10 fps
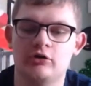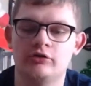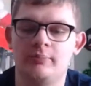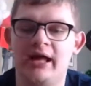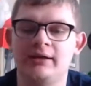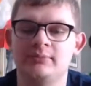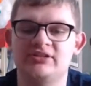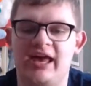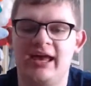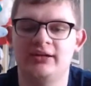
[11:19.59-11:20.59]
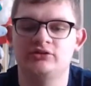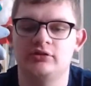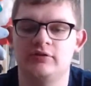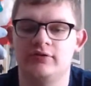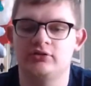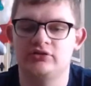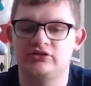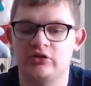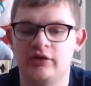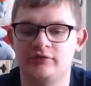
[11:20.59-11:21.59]
The bottom is actually fairly
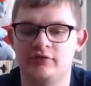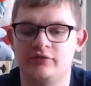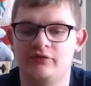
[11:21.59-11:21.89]
soft,